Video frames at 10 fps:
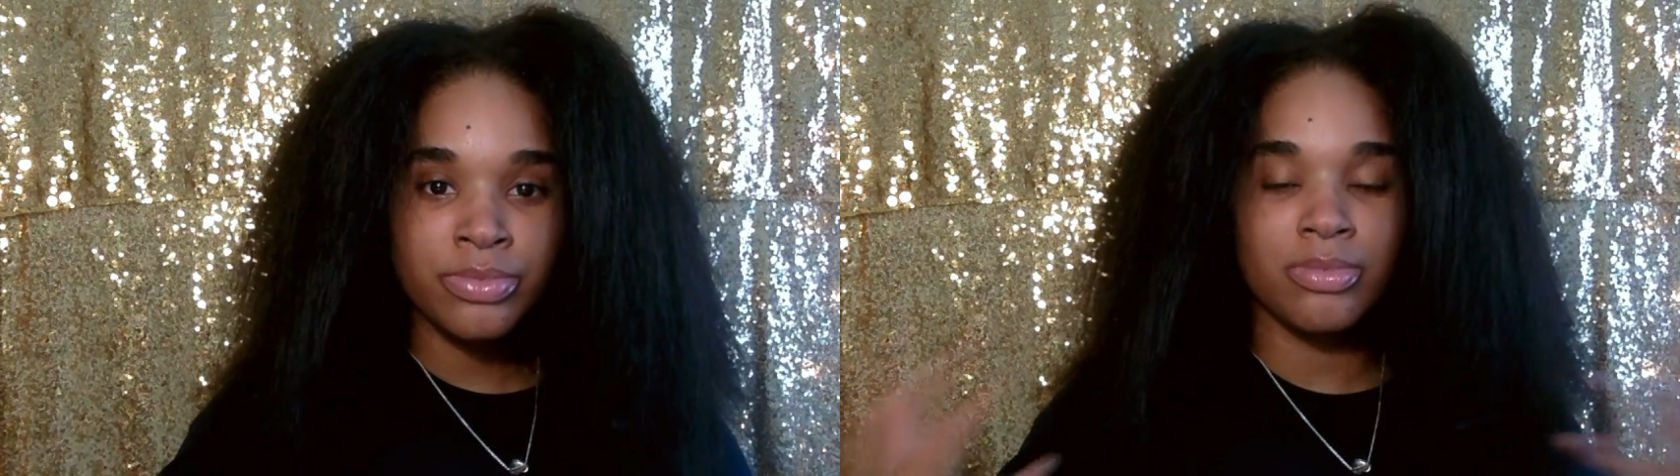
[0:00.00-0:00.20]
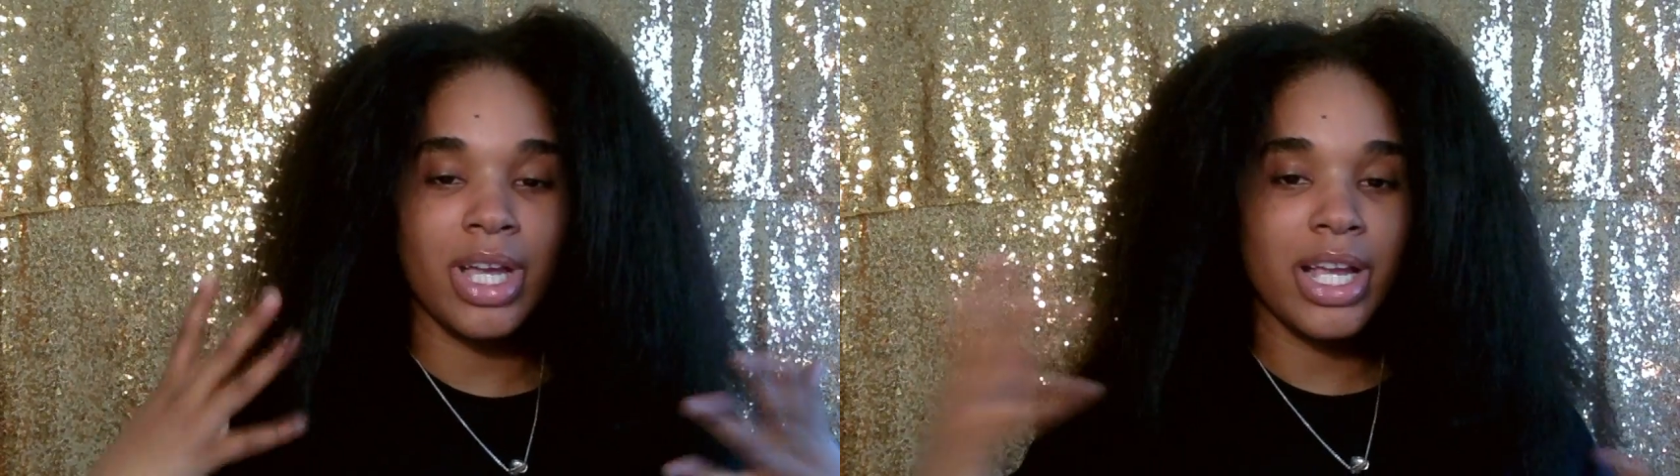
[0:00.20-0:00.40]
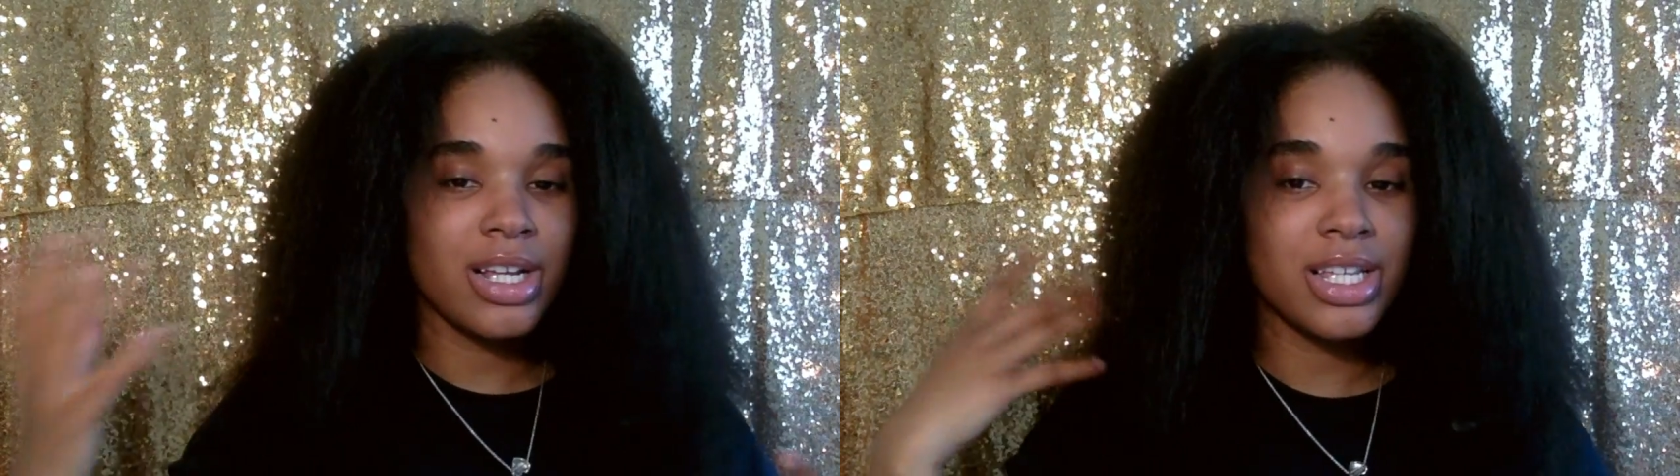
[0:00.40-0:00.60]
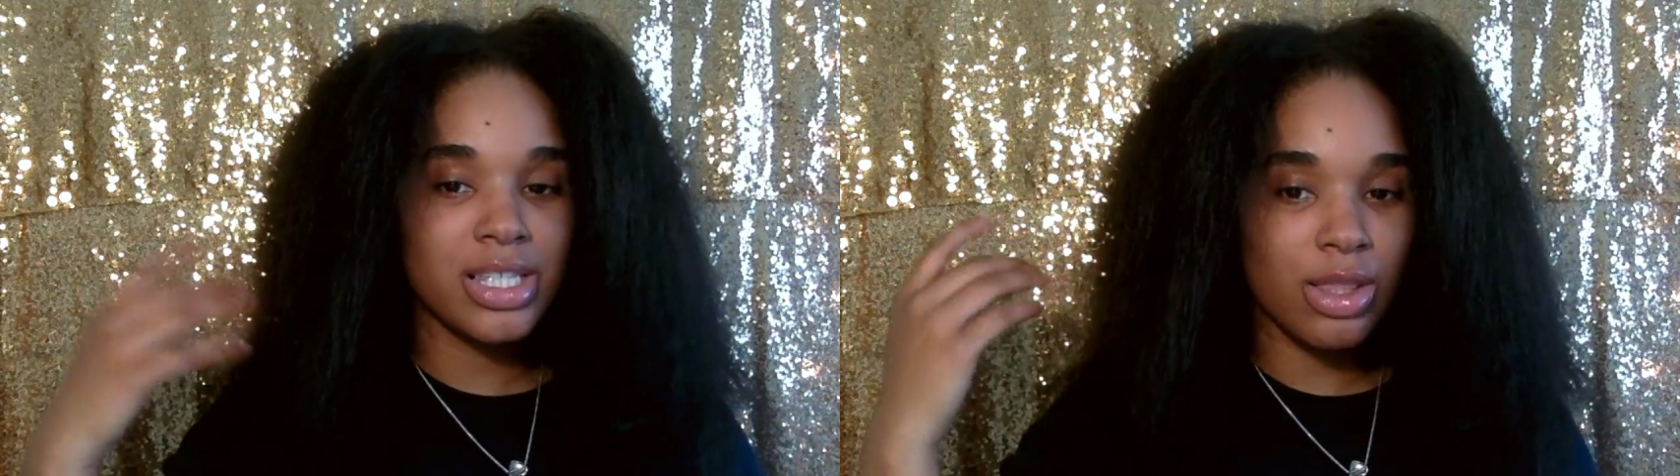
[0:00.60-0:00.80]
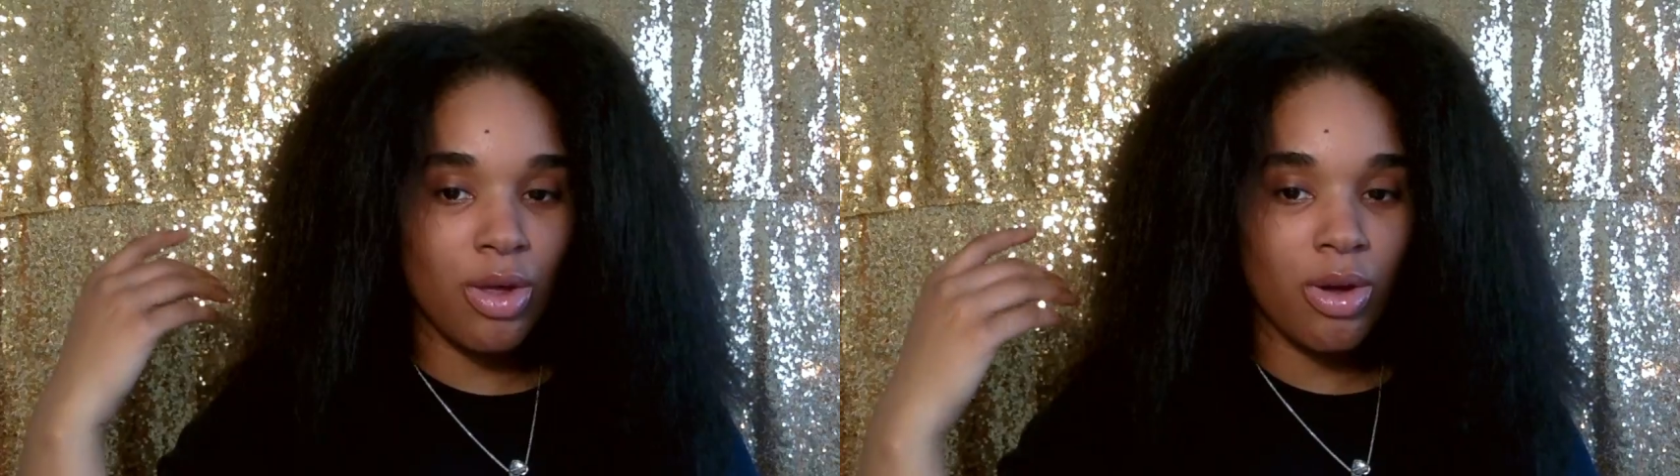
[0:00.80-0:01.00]
My hair
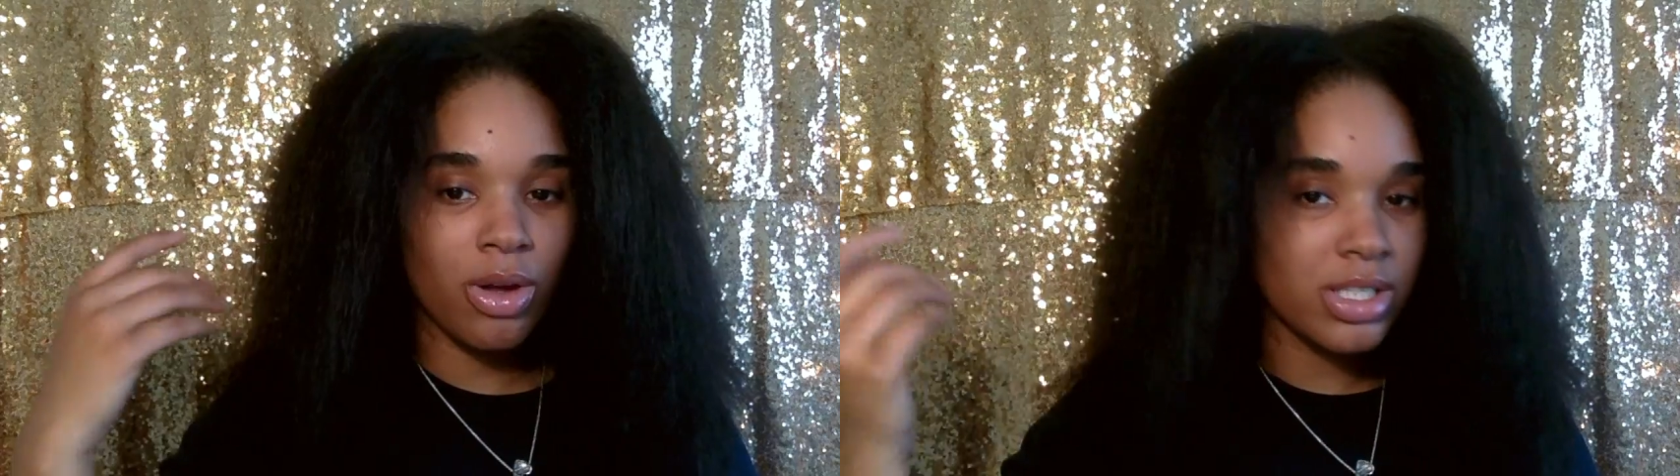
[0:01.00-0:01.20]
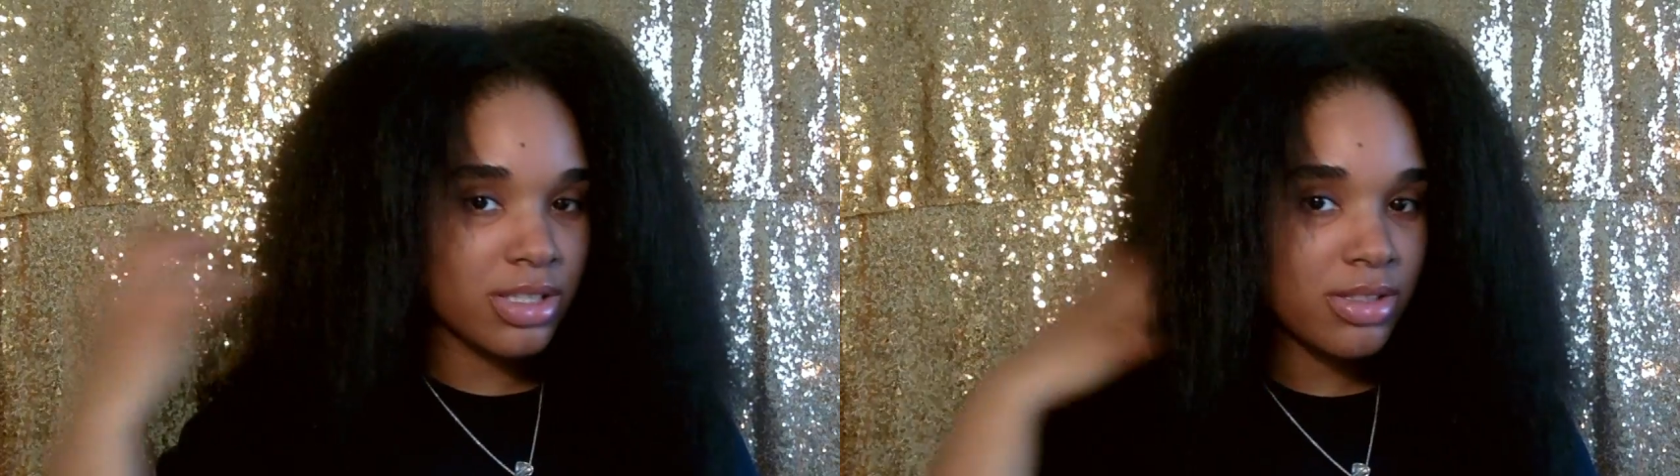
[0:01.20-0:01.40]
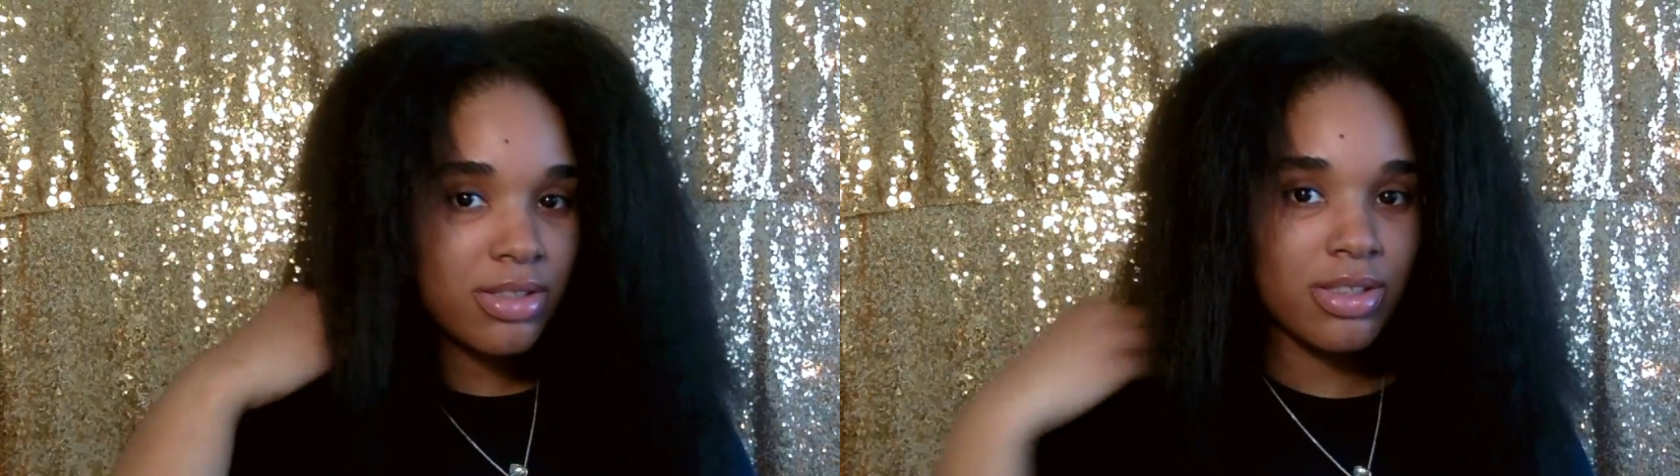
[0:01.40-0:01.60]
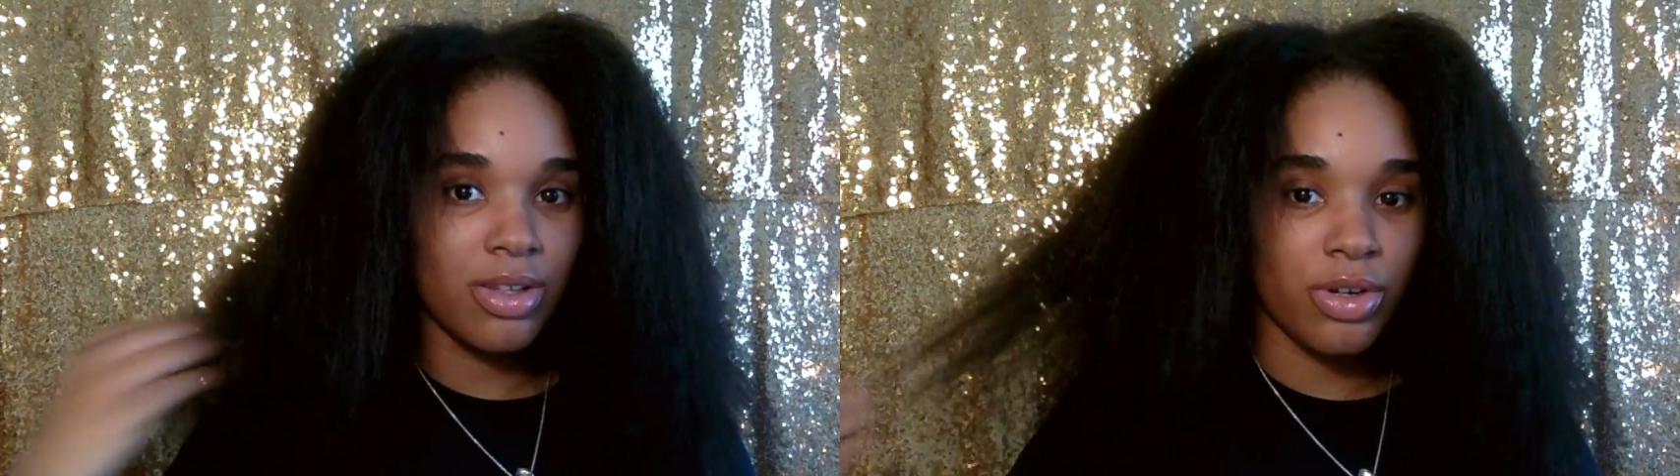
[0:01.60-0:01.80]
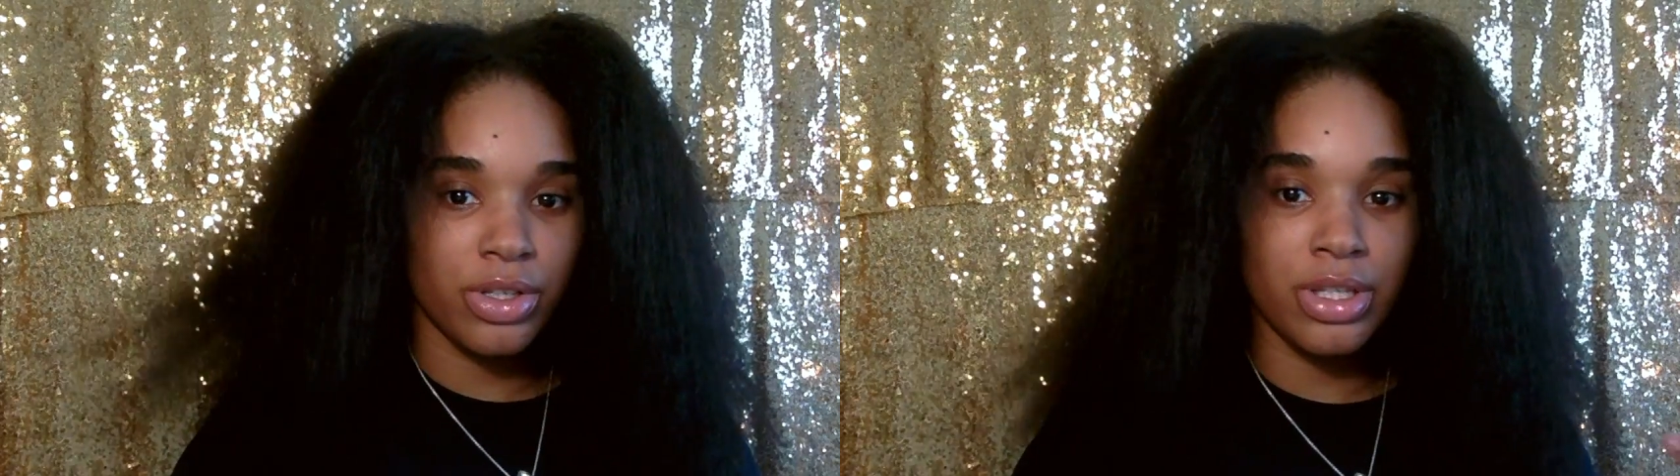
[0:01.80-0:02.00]
is long, it's
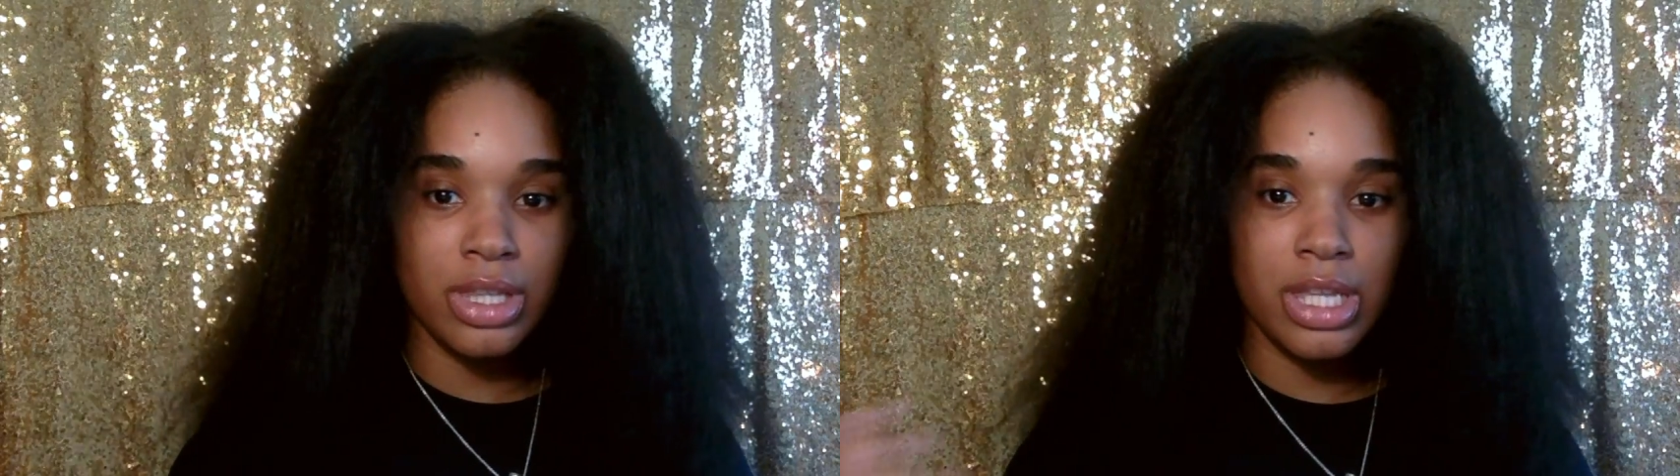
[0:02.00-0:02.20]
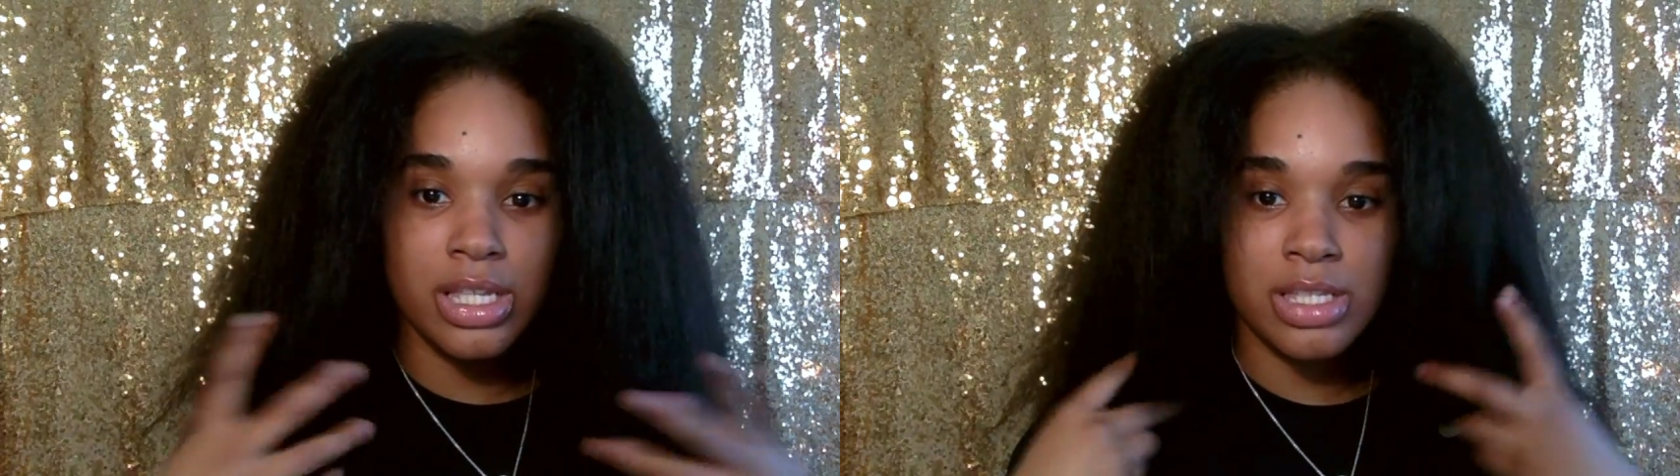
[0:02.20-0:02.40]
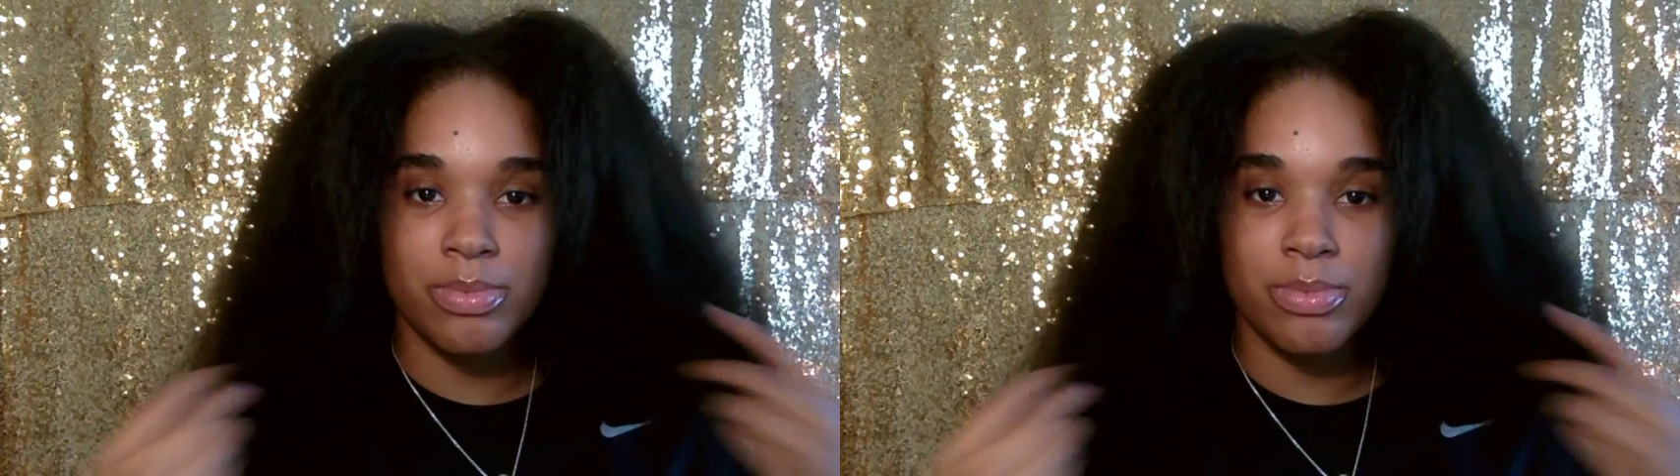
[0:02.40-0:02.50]
longer than this,